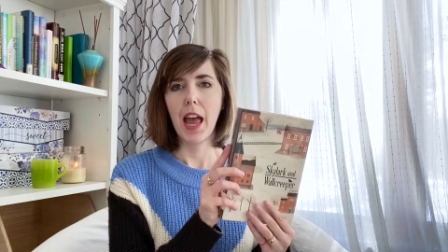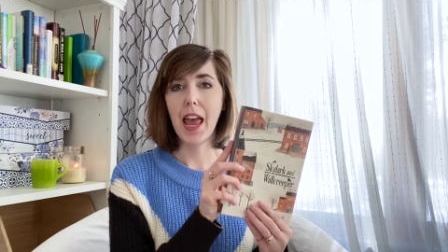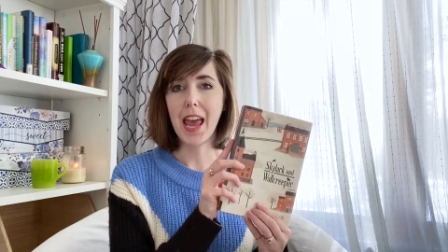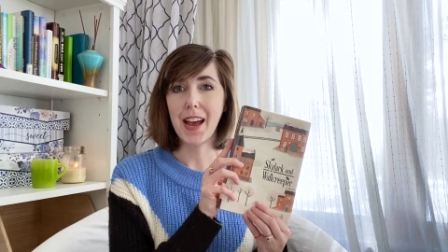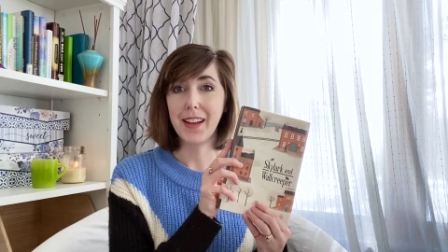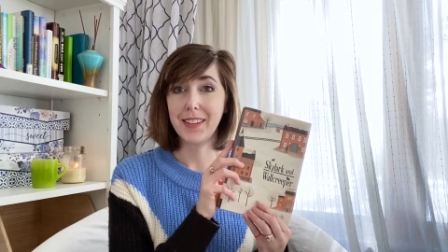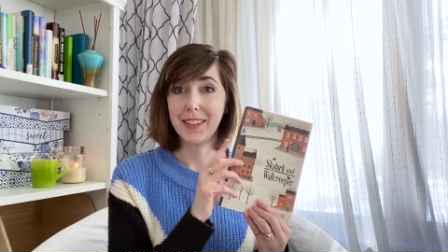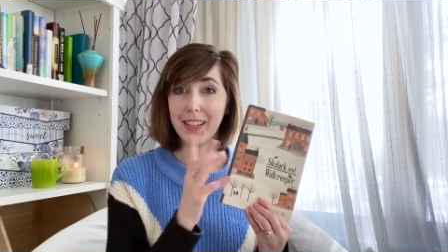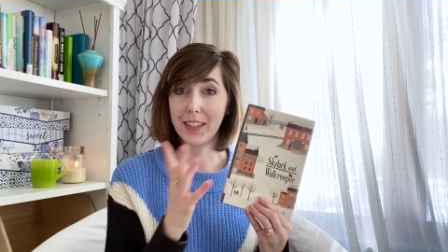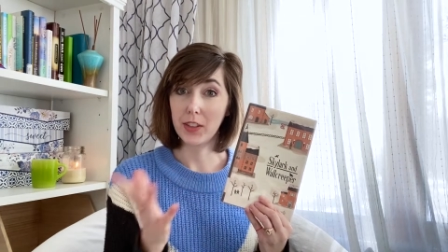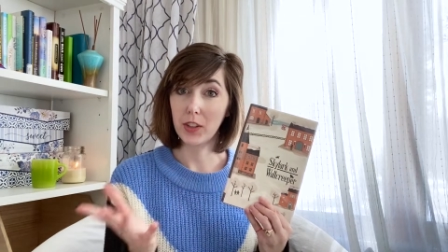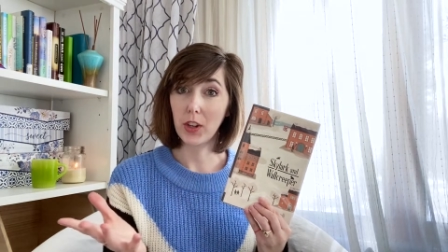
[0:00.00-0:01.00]
And
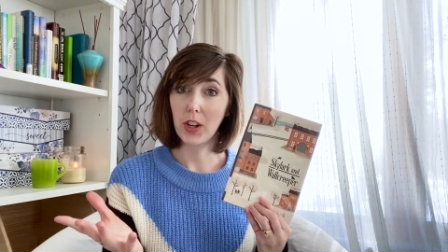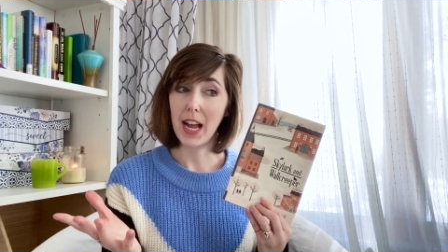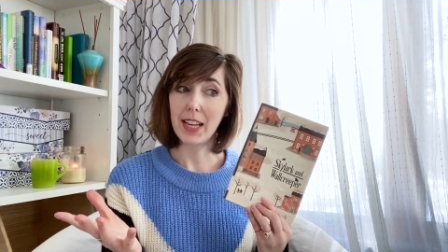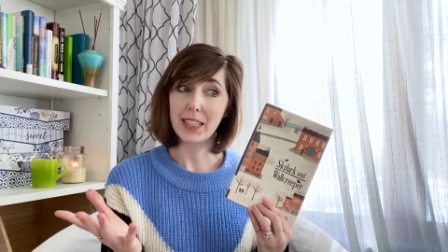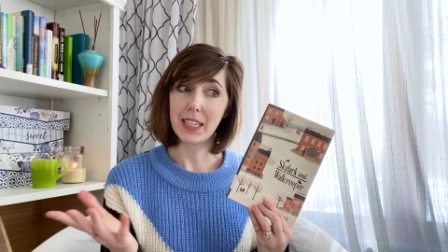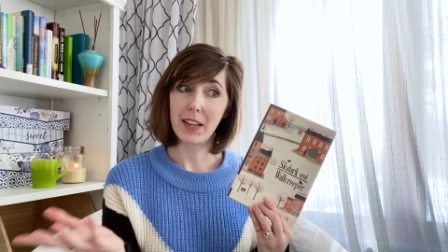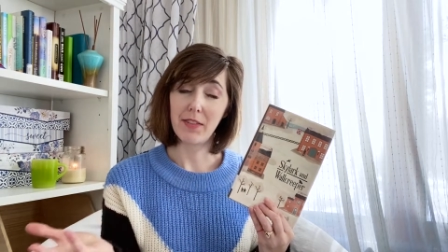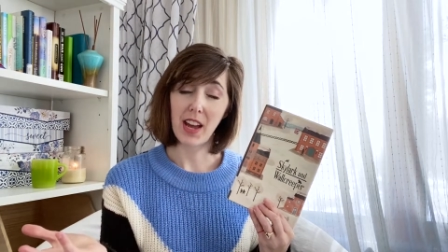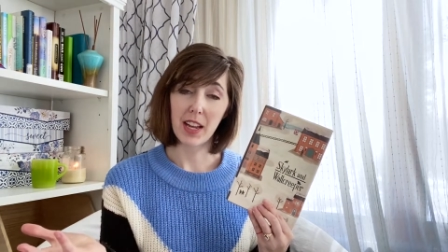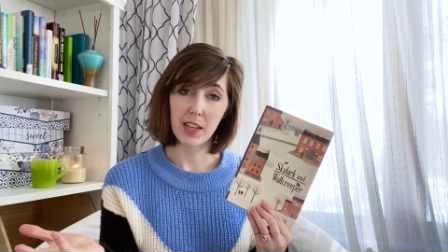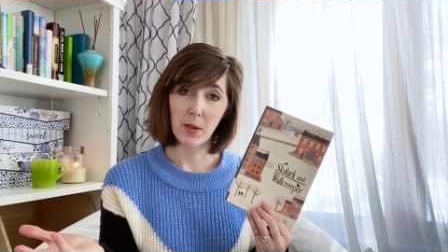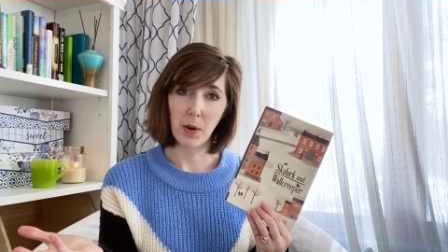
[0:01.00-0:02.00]
this girl has to
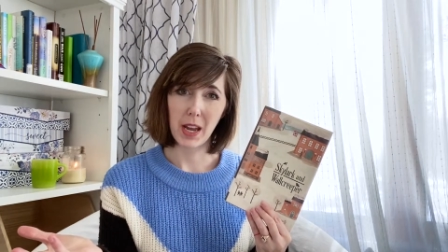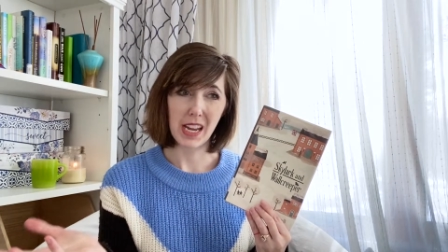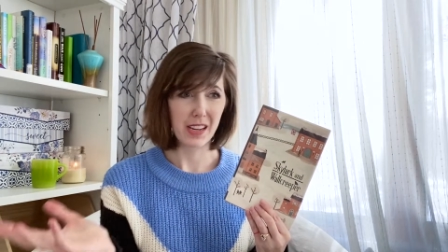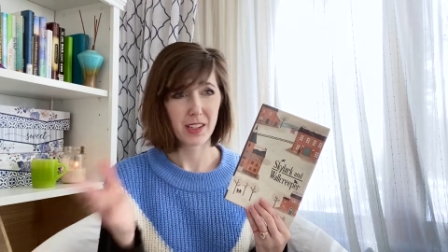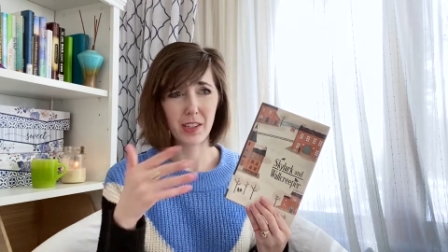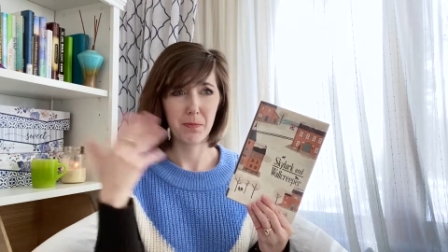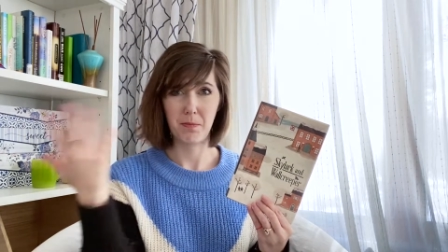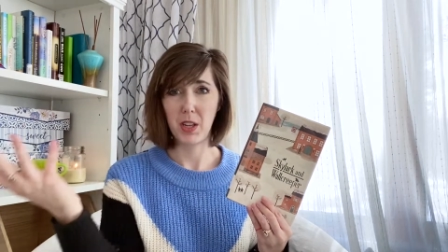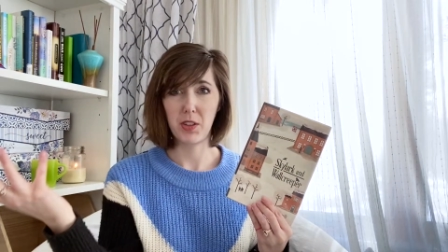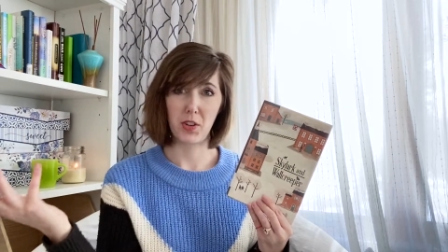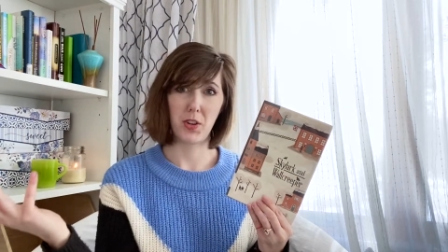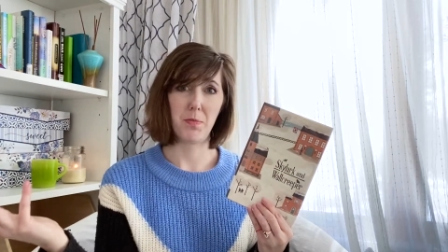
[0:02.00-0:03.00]
evacuate
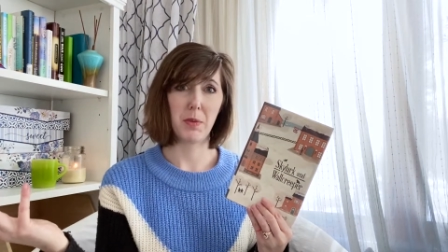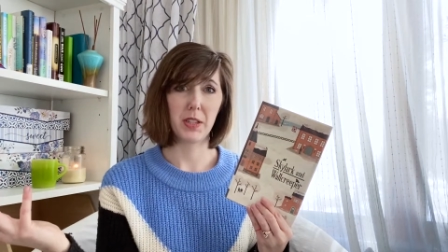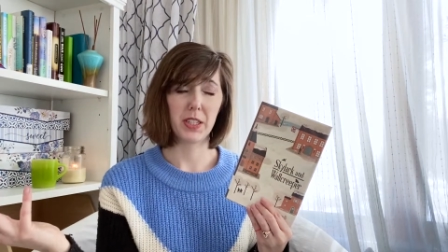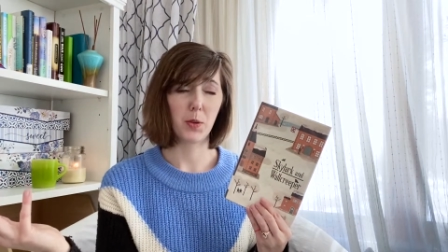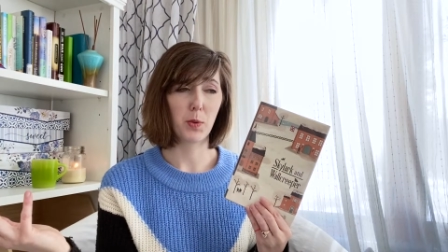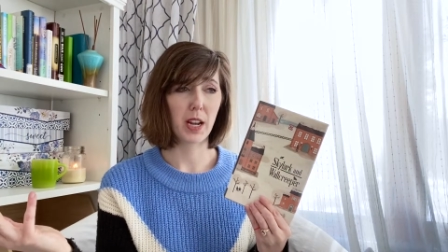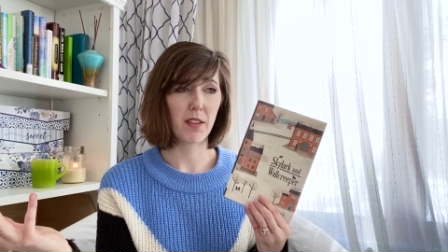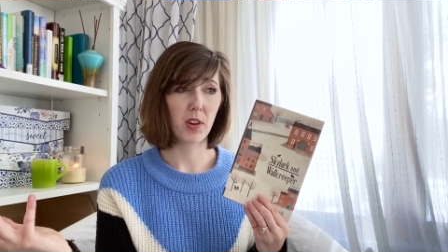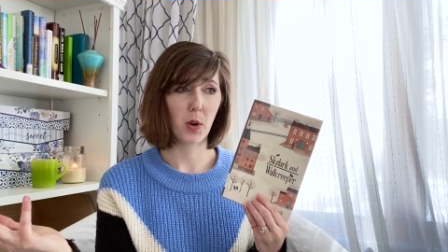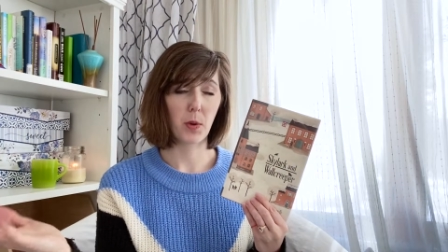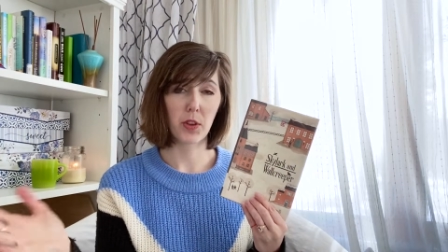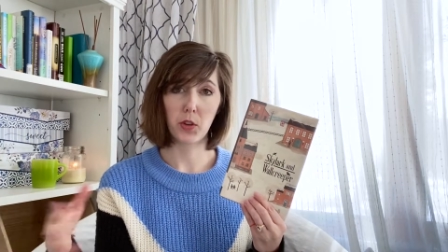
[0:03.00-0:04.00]
a certain building or
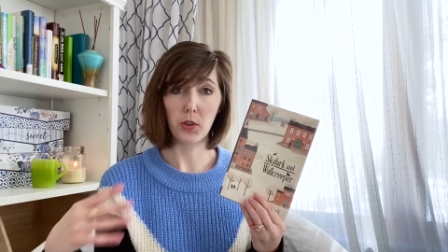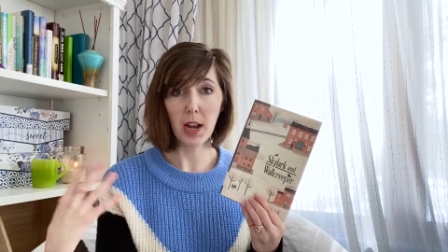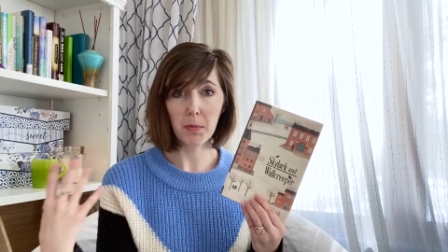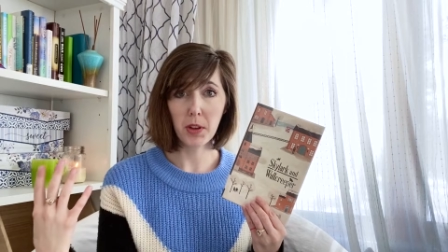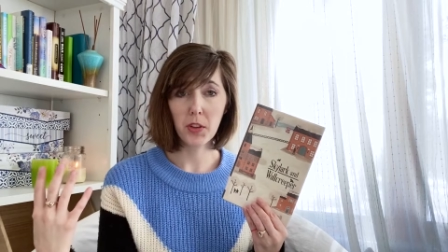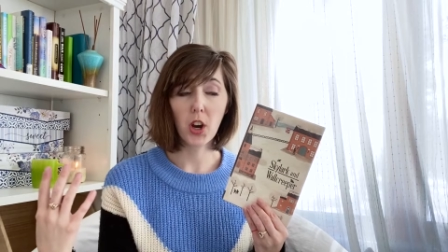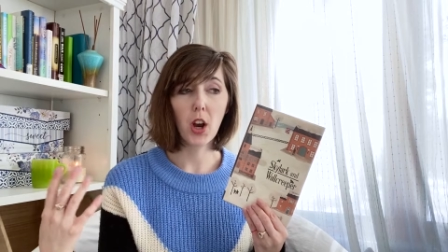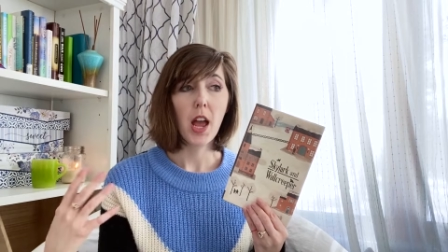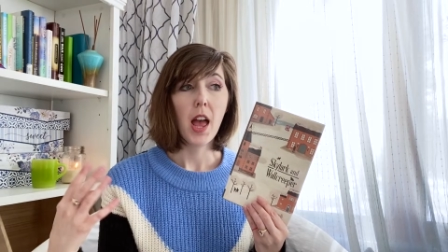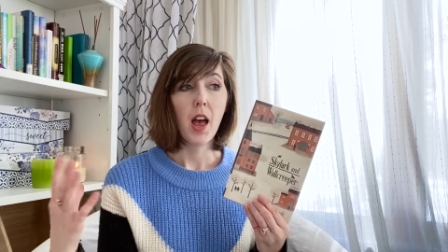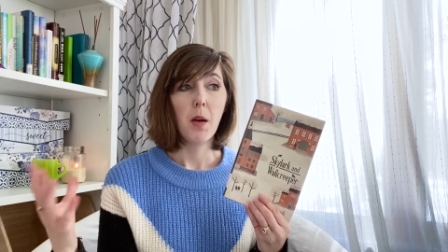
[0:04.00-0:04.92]
whatever with her grandmother,